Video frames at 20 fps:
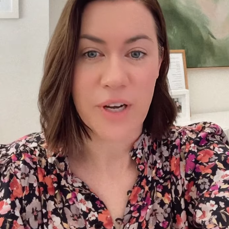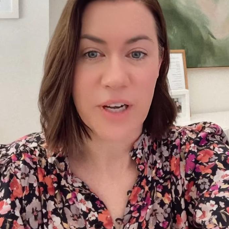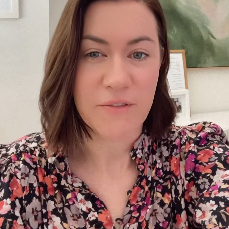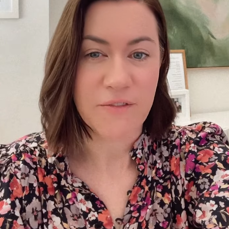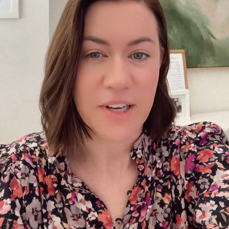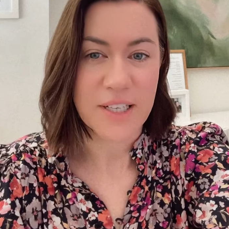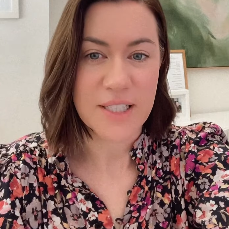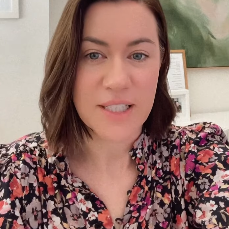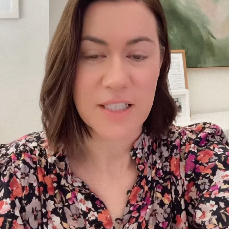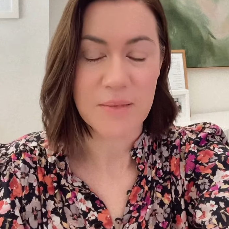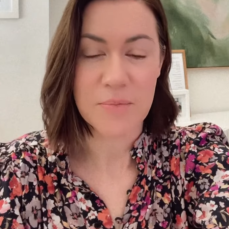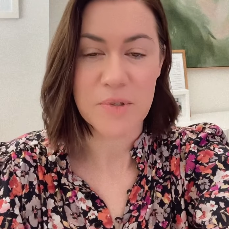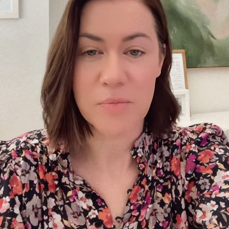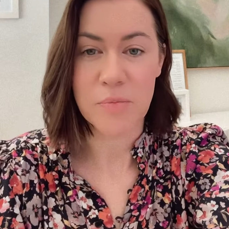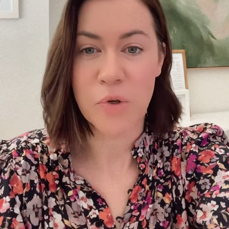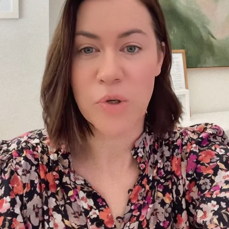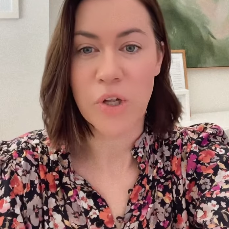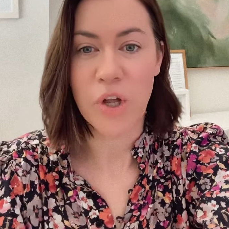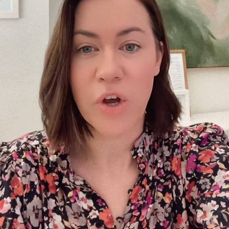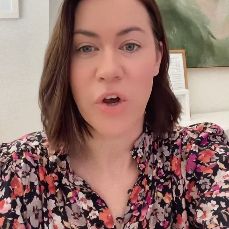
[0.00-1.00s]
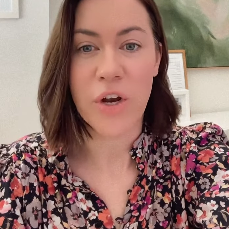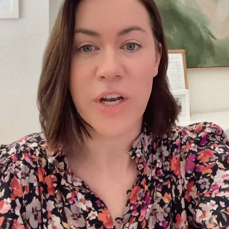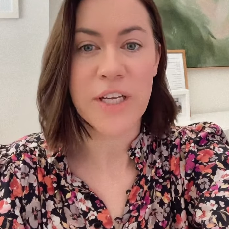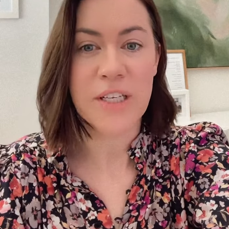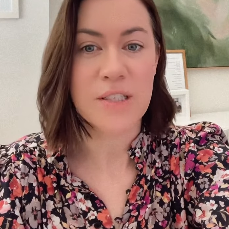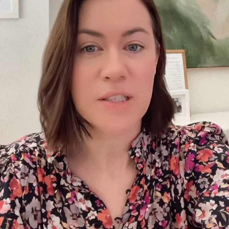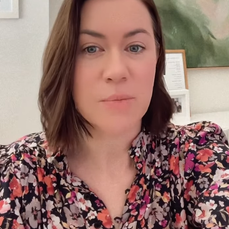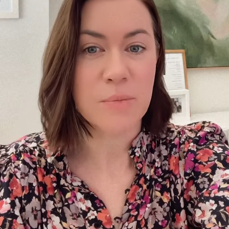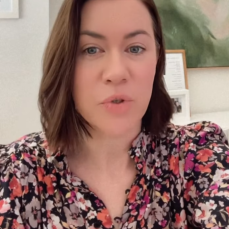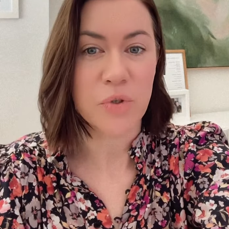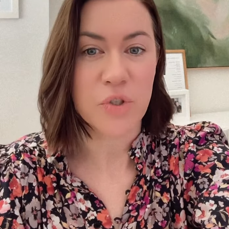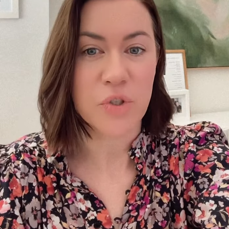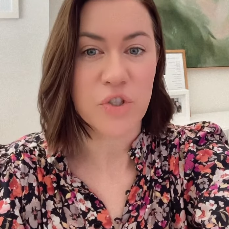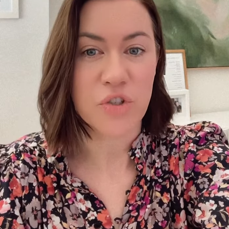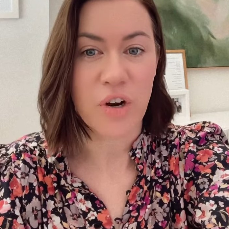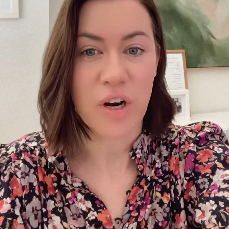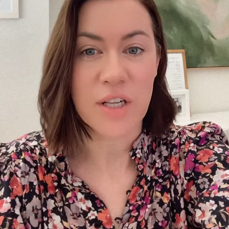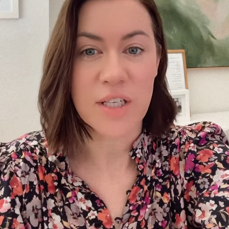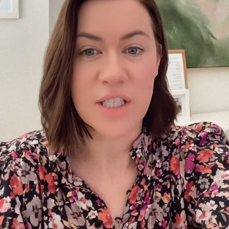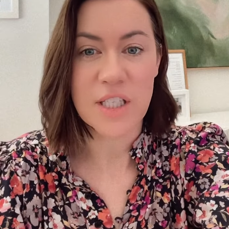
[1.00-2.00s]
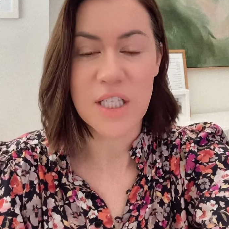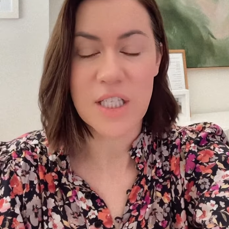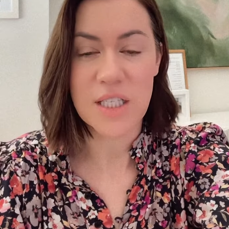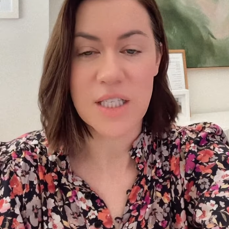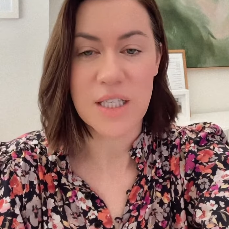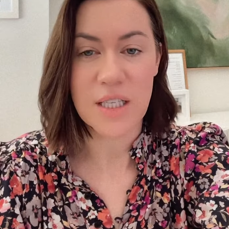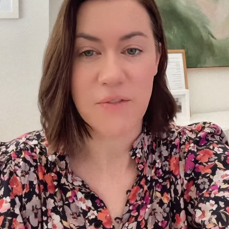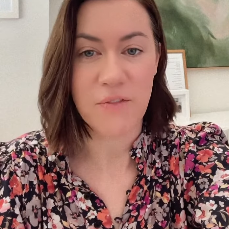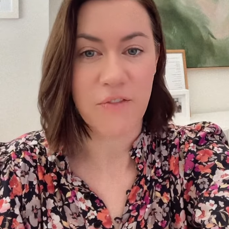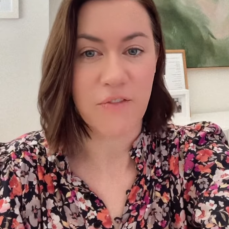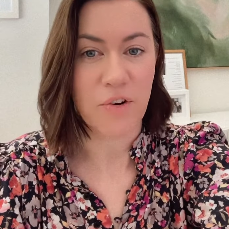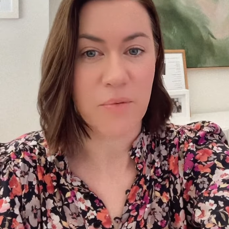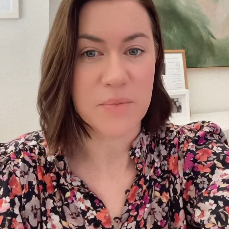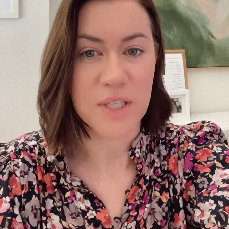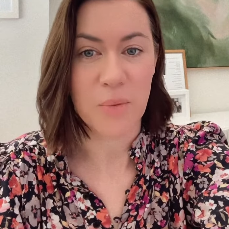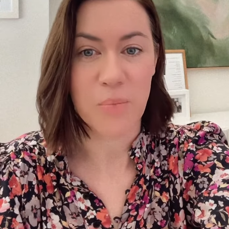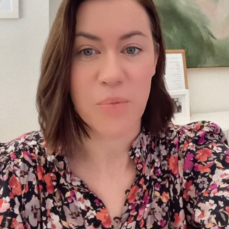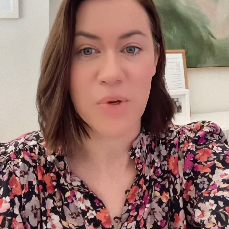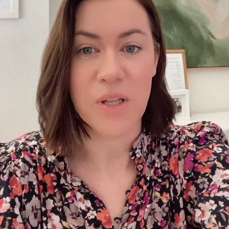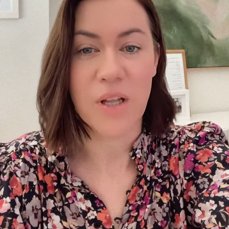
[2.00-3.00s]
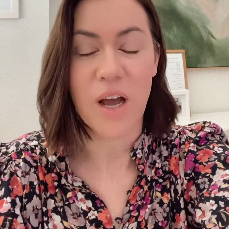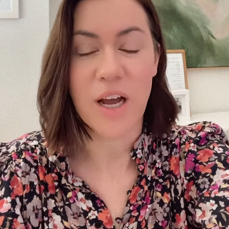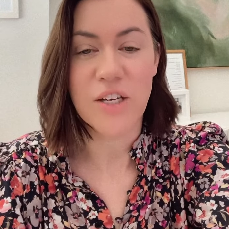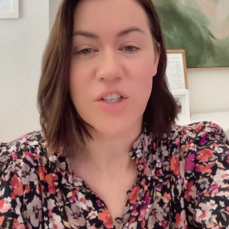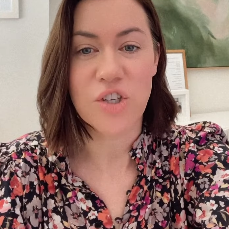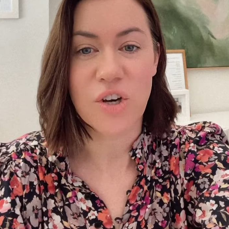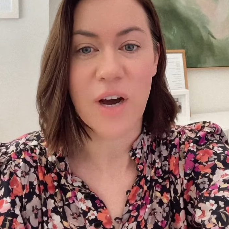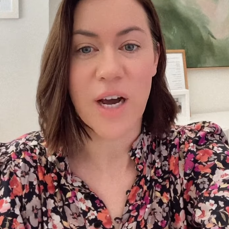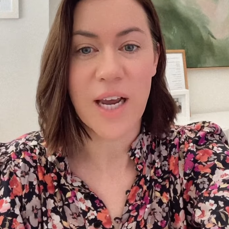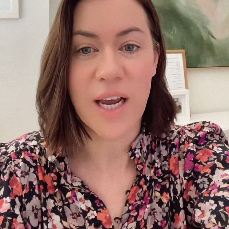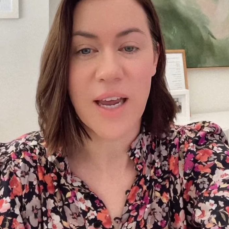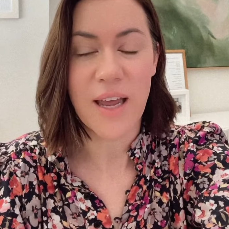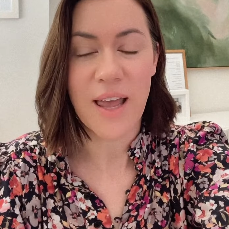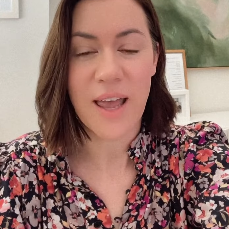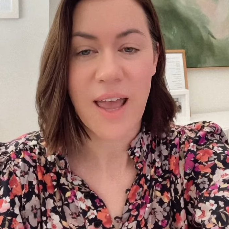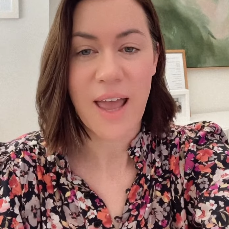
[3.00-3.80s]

invest in some new learning and some new strategies from someone like Jai.